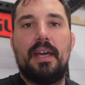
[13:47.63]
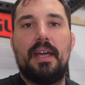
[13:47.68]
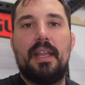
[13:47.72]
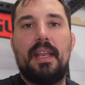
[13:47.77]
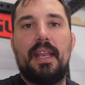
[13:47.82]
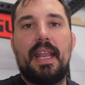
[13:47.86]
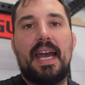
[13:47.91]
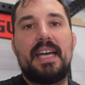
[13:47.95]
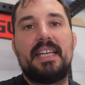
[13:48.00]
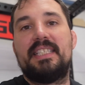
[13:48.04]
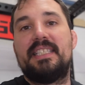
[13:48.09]

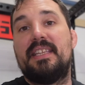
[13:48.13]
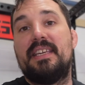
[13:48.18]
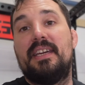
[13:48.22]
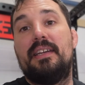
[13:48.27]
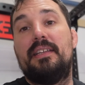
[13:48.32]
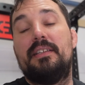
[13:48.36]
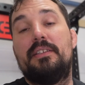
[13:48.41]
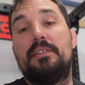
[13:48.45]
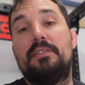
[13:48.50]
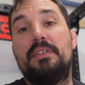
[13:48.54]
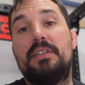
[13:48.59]
Last
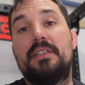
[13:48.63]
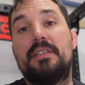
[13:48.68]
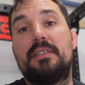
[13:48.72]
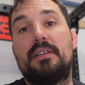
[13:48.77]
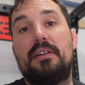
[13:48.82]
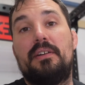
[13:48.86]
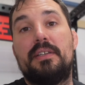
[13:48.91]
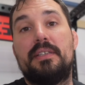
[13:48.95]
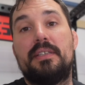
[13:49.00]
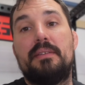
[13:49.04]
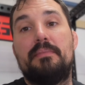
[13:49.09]
thing to
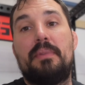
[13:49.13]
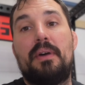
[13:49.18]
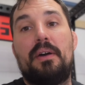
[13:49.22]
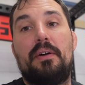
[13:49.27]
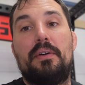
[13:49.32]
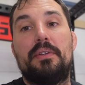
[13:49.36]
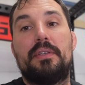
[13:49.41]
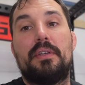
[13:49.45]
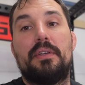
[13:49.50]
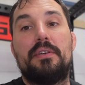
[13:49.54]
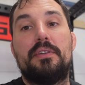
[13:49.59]
discuss
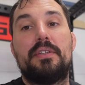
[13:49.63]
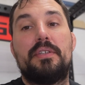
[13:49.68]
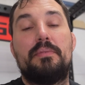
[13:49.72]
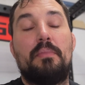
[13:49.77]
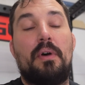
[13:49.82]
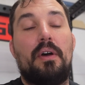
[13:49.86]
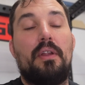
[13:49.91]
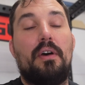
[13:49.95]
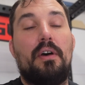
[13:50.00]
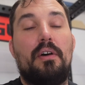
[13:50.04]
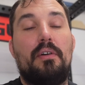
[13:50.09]
about
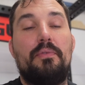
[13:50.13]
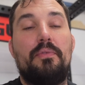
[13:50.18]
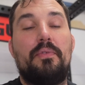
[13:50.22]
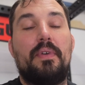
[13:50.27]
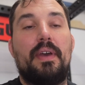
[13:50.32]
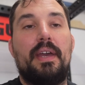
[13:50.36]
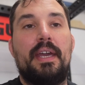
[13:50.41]
Smolov